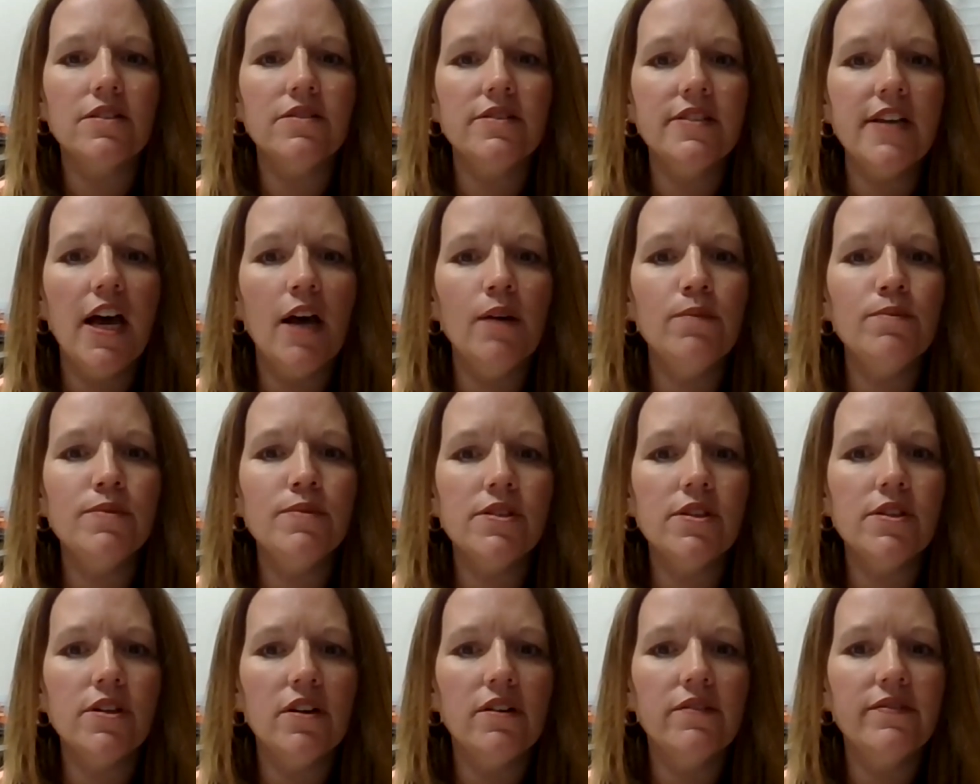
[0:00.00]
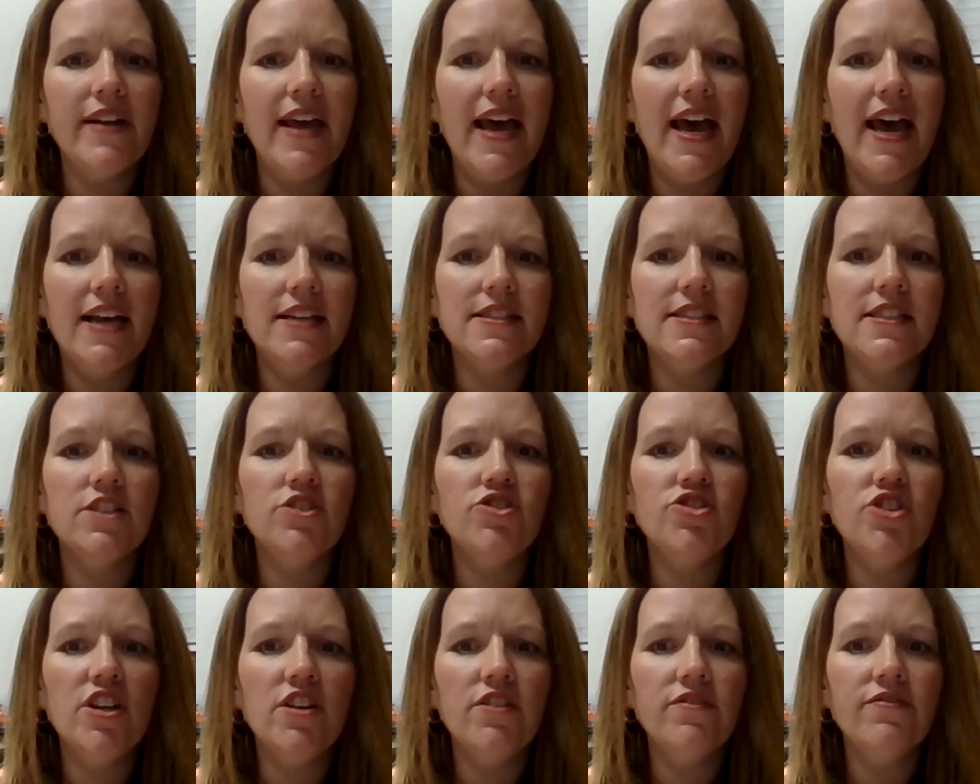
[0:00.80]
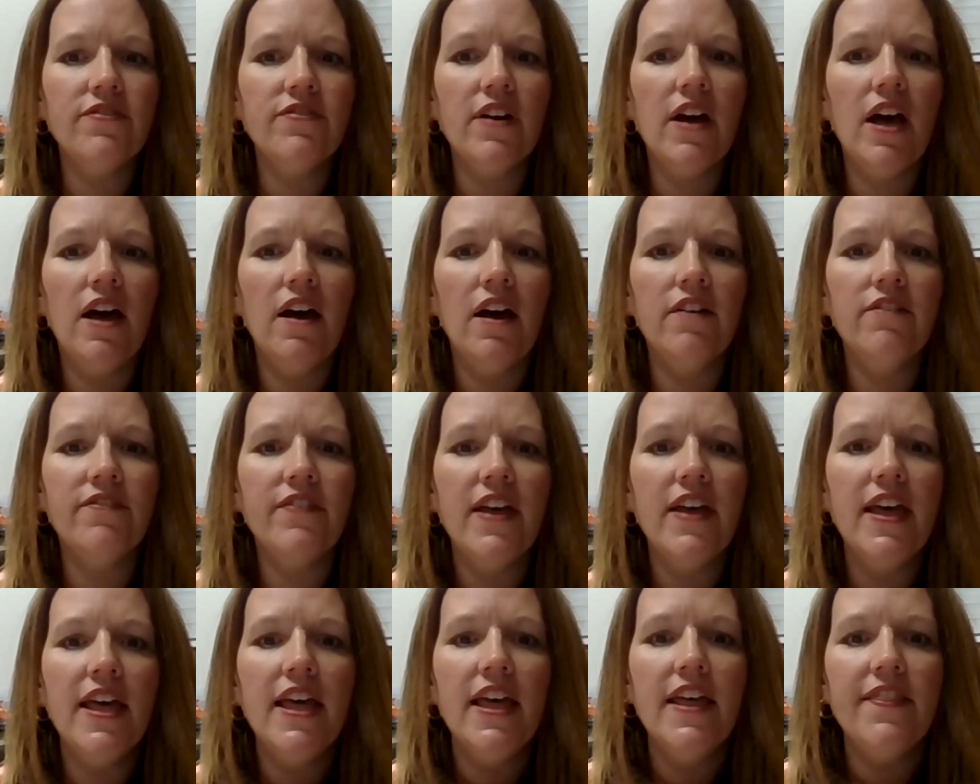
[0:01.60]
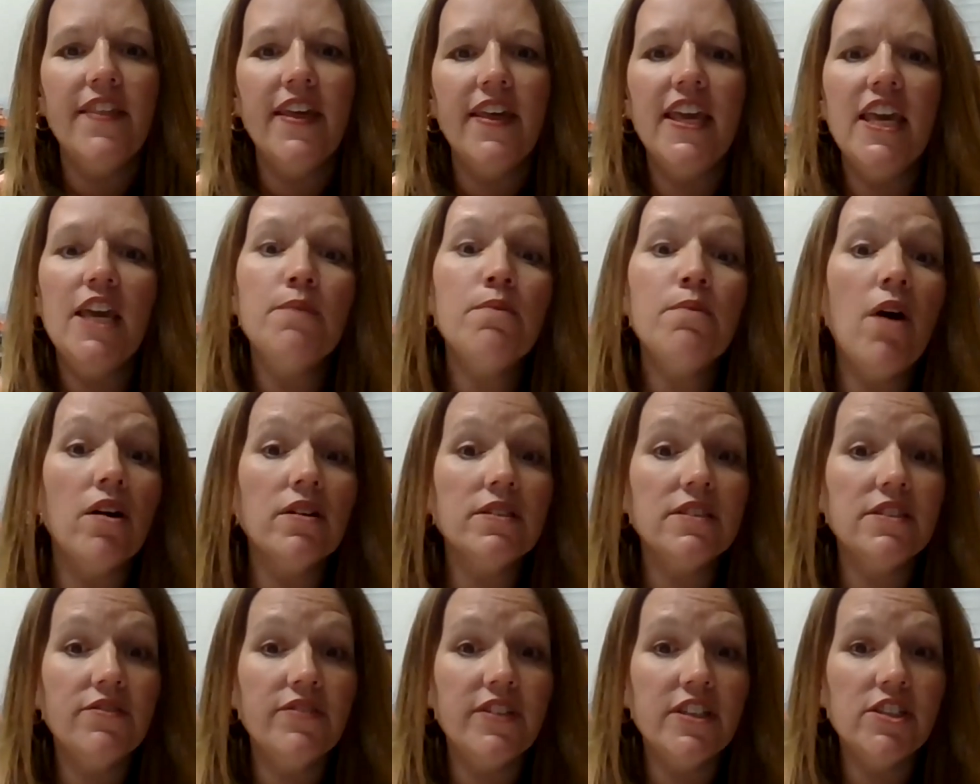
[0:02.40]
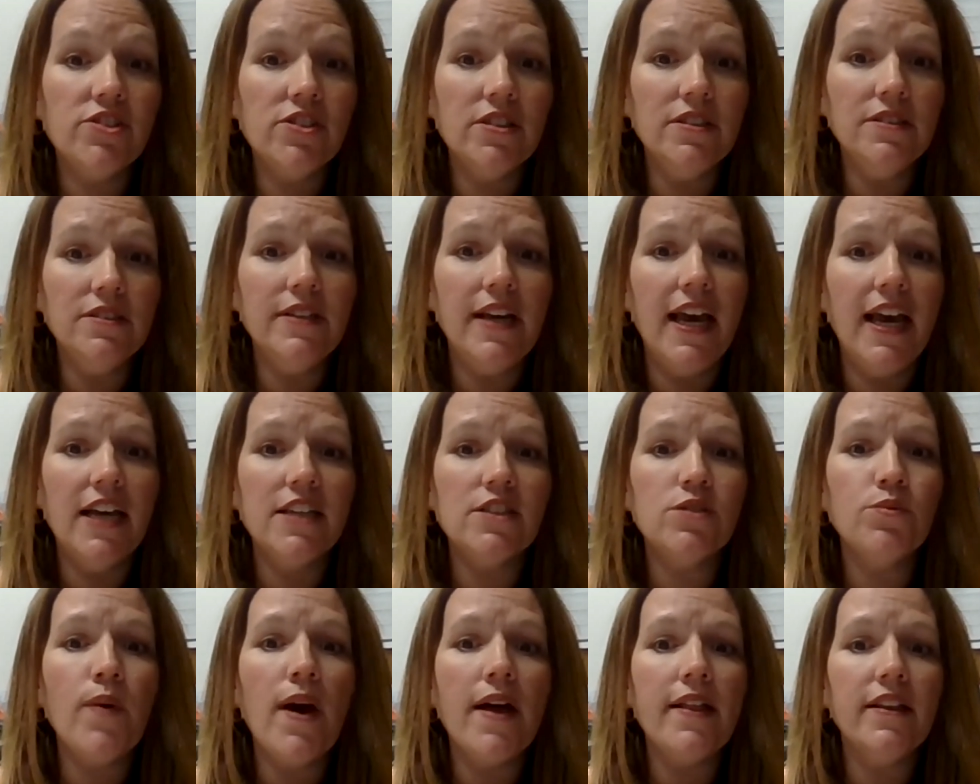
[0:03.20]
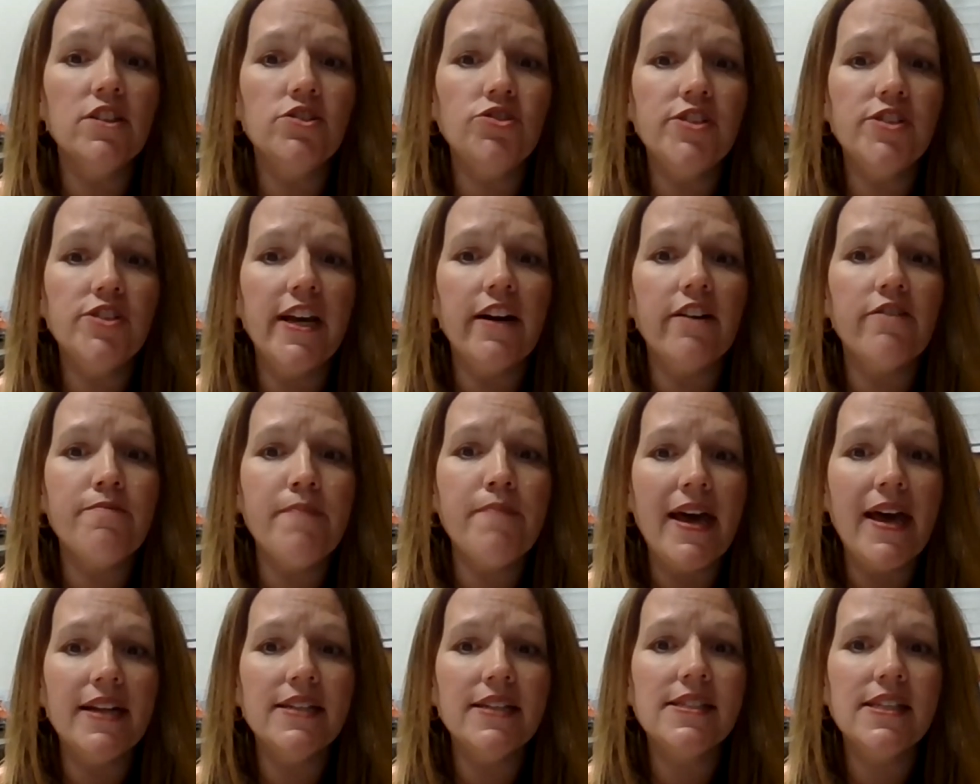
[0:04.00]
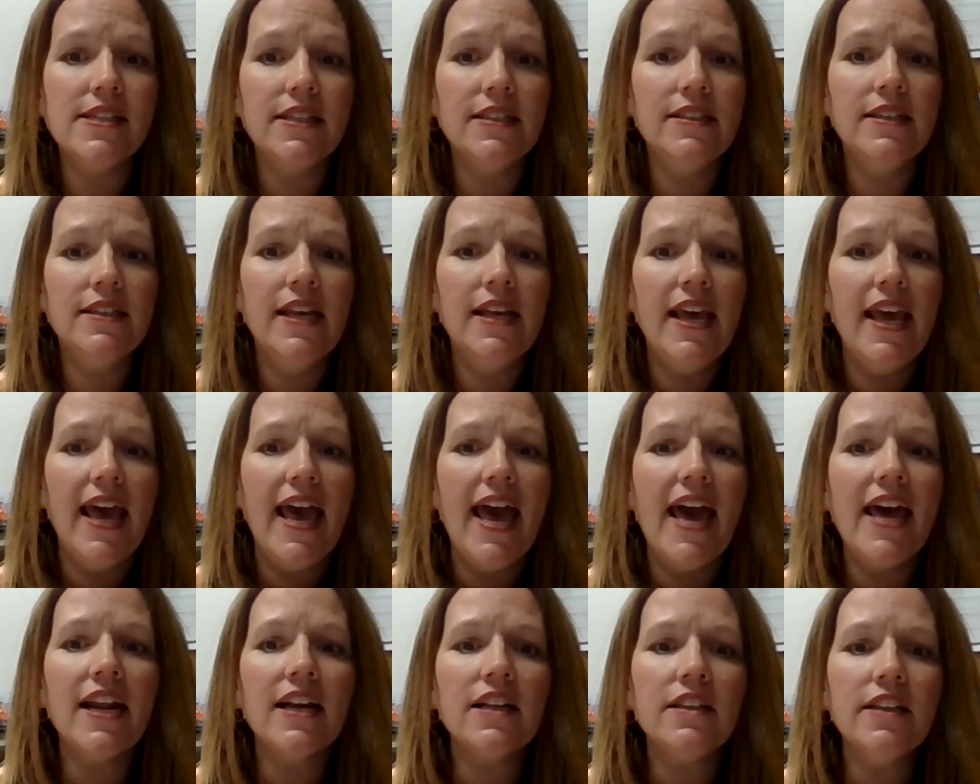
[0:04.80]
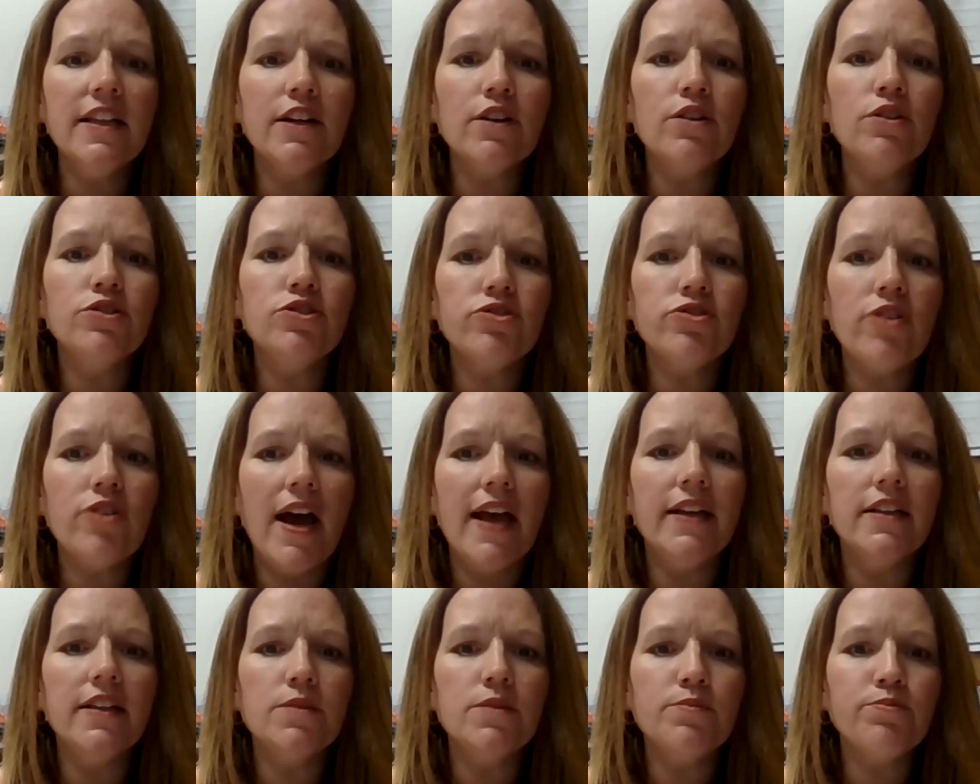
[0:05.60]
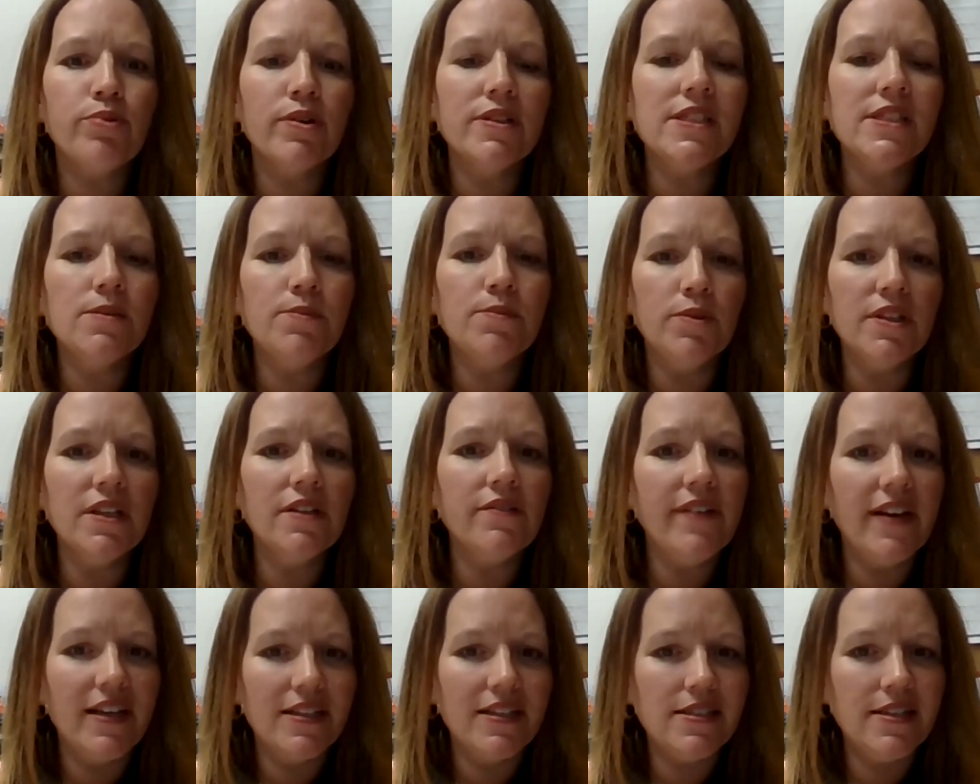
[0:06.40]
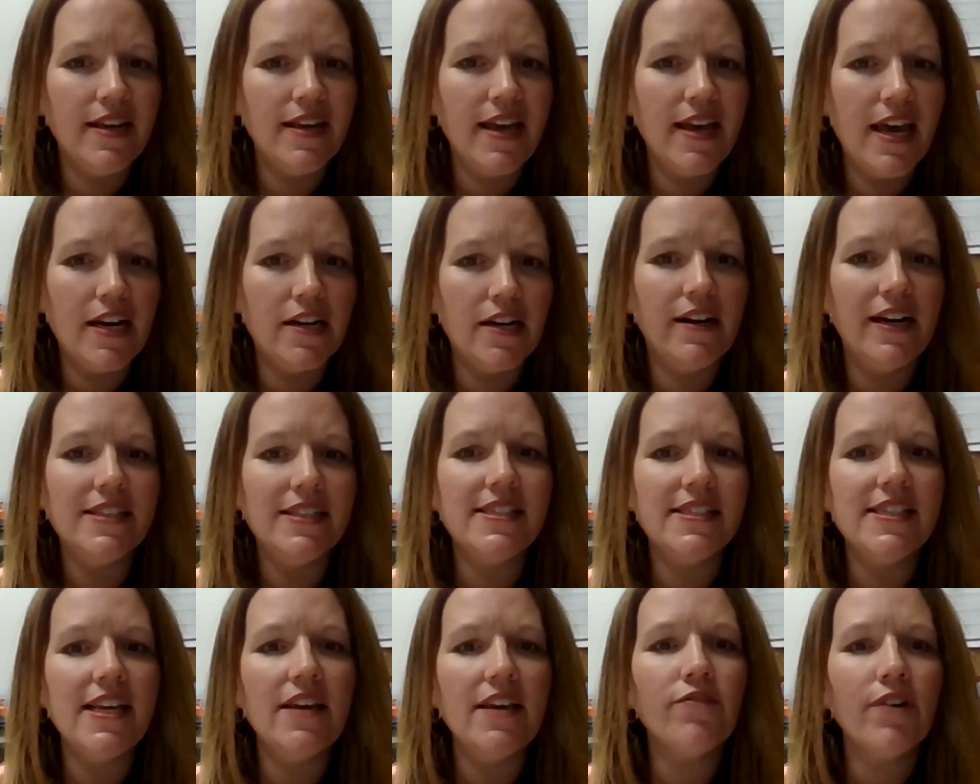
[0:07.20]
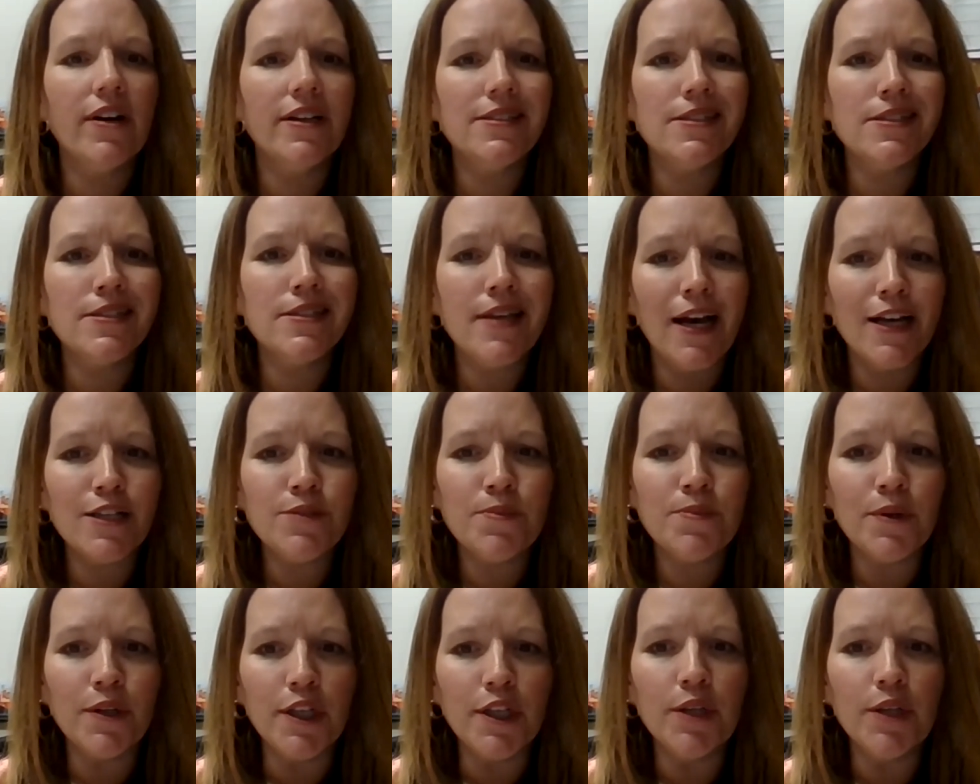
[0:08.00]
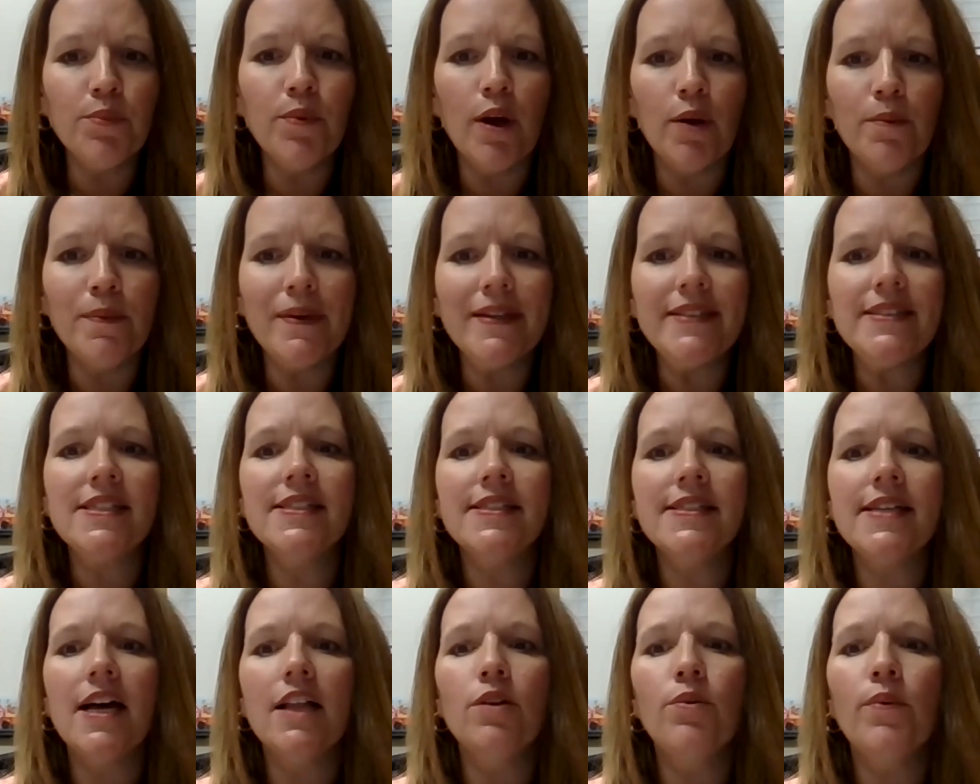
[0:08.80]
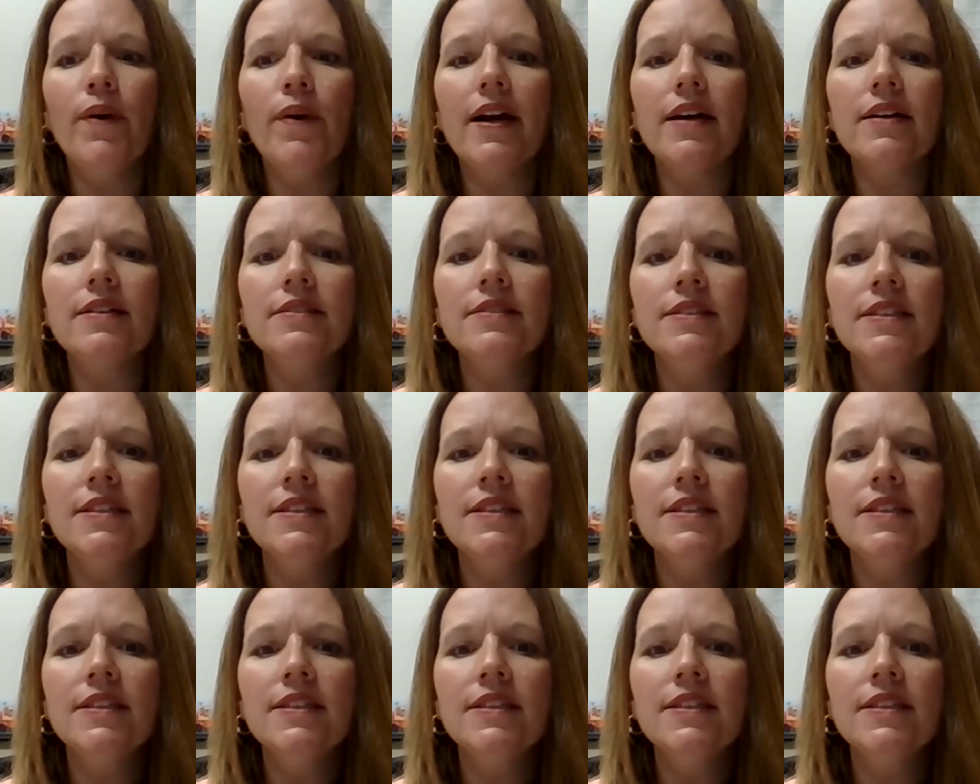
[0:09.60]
Tubb served as the chief of the Hem/Onc division, as well as chair of medicine and a clinical trials principal investigator at St. Francis Hospital in Wilmington, Delaware.